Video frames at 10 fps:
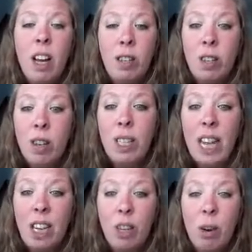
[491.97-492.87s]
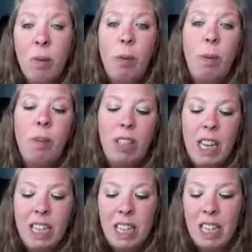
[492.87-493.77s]
So do stay tuned. We'll be
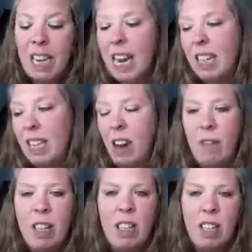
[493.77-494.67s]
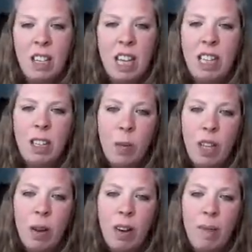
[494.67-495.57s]
releasing dates and events and things that we're
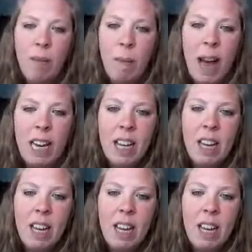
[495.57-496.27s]
doing for May.